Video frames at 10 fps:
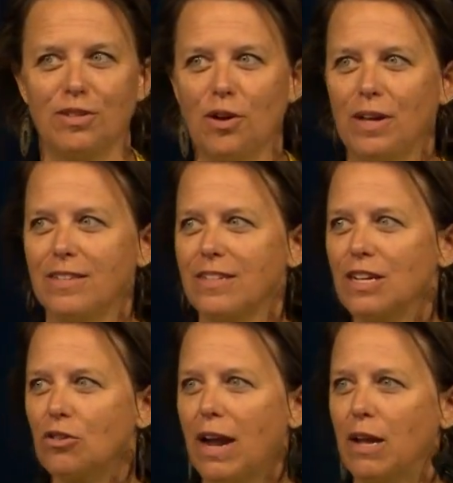So isn't
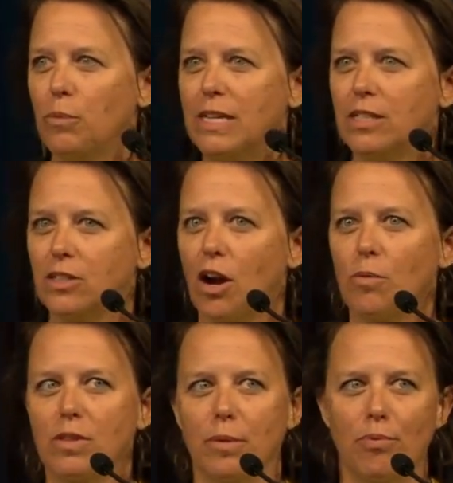it great? We
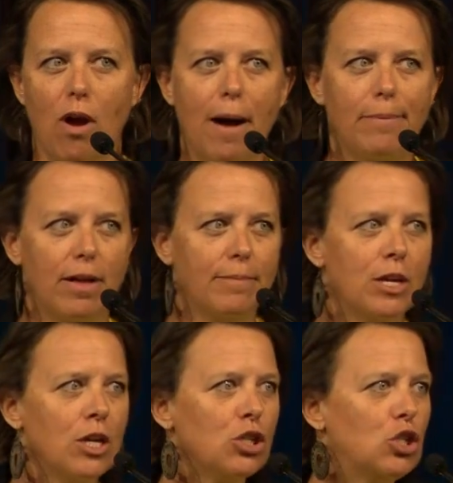start with a problem,
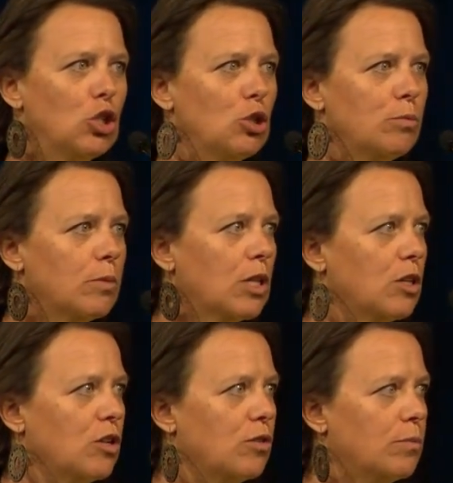doom,
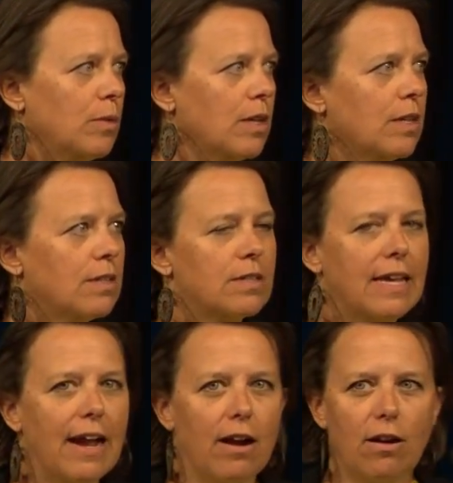gloom,
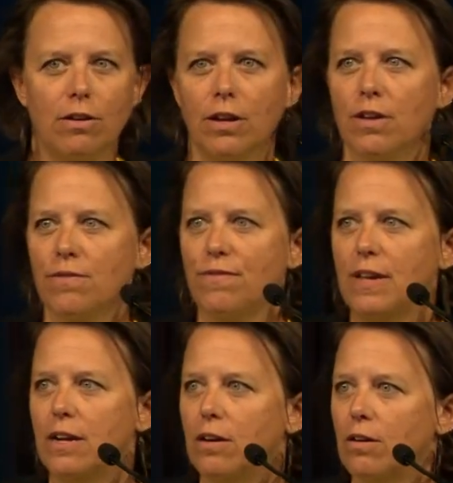scared,
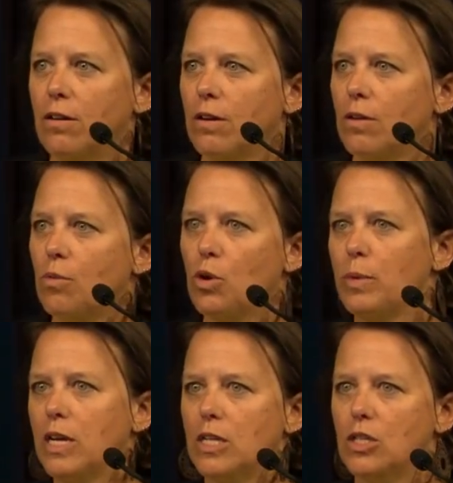fear. What are
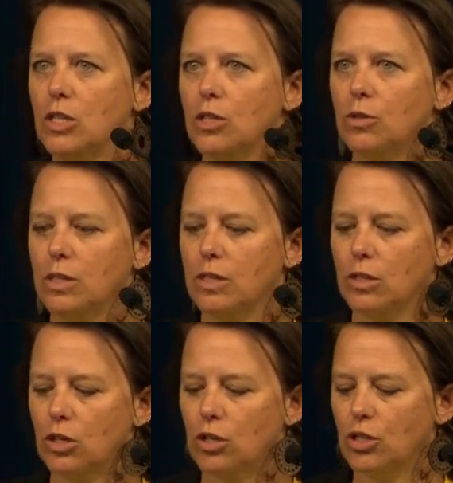we gonna do? This
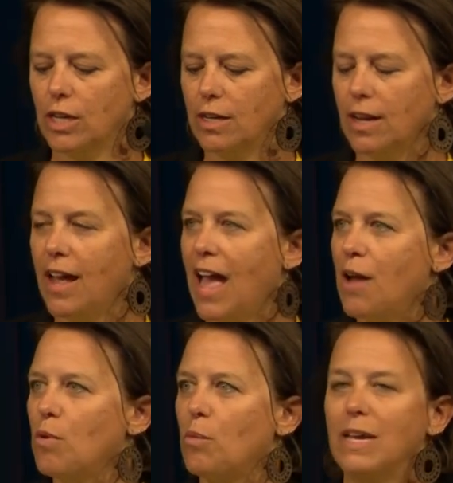is urgent.
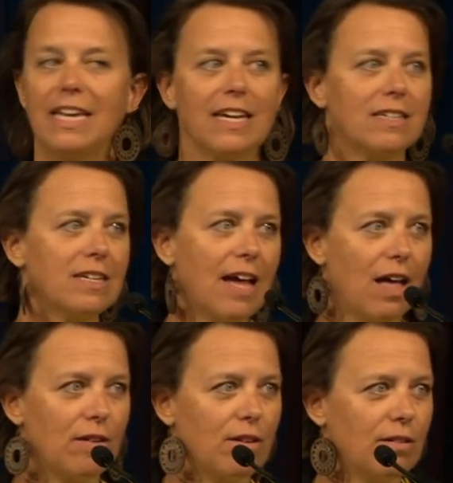And when we get
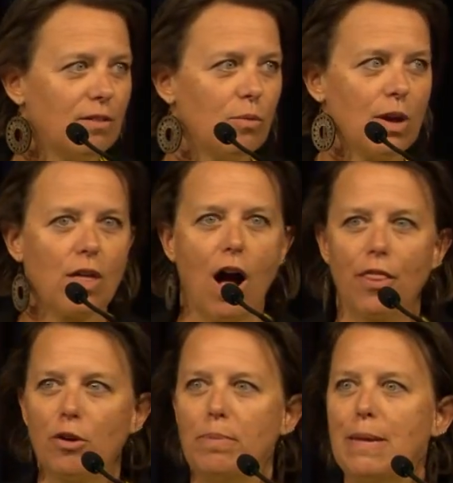together with
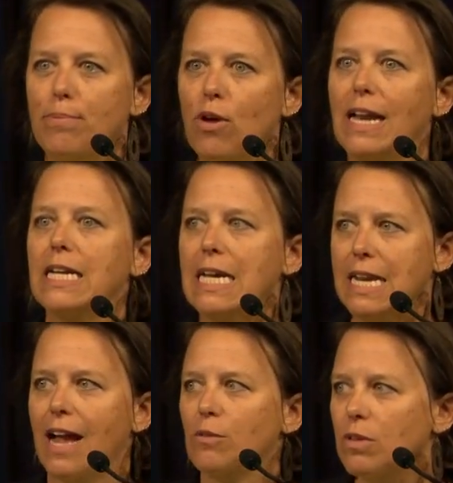other people and
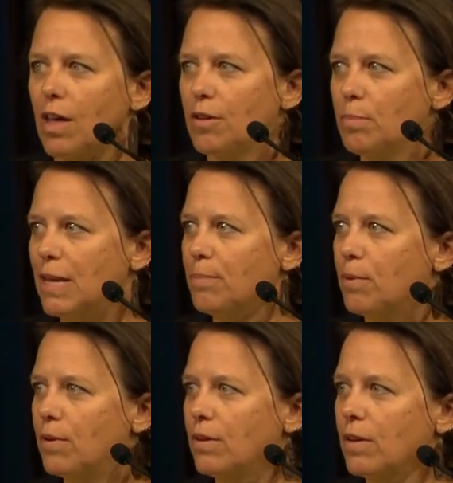connect with other
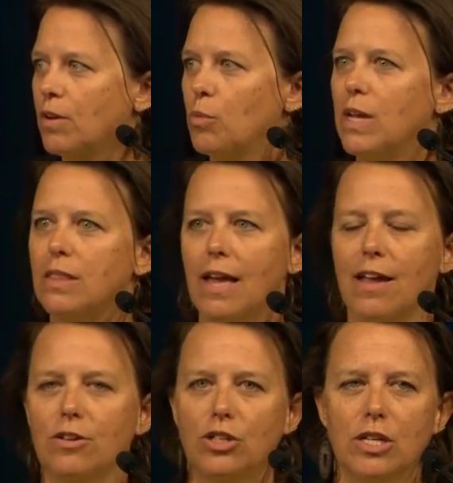people, we get the
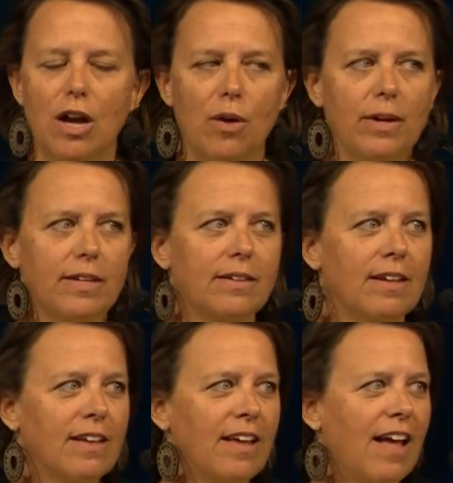energy going.
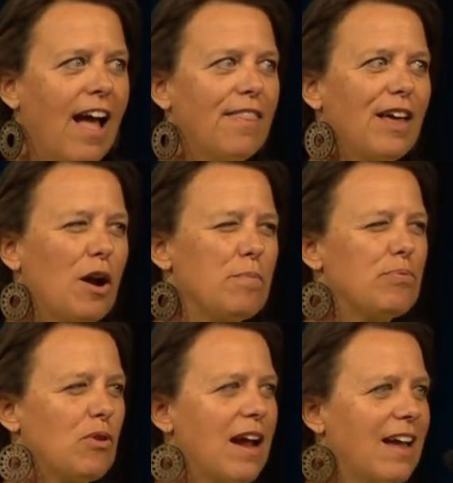And then our
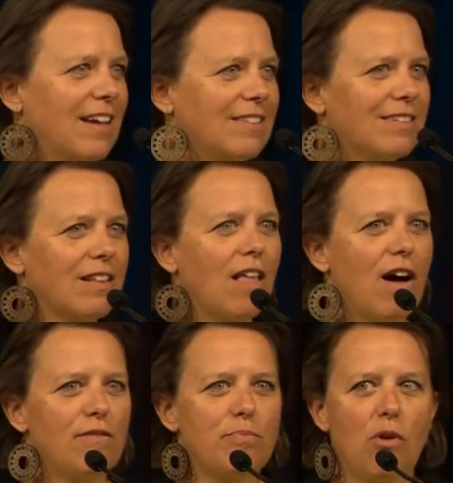brains
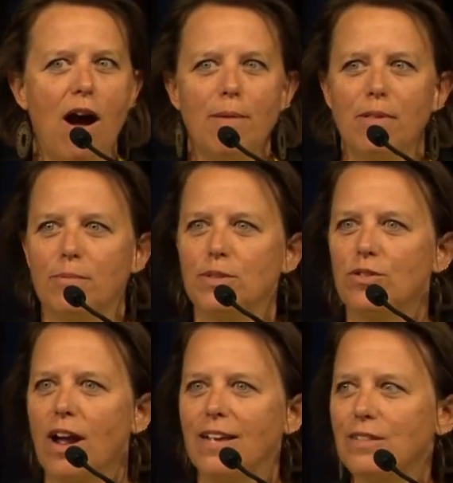love problems,
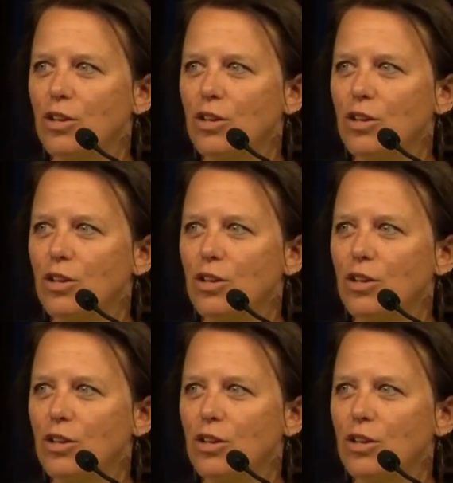right?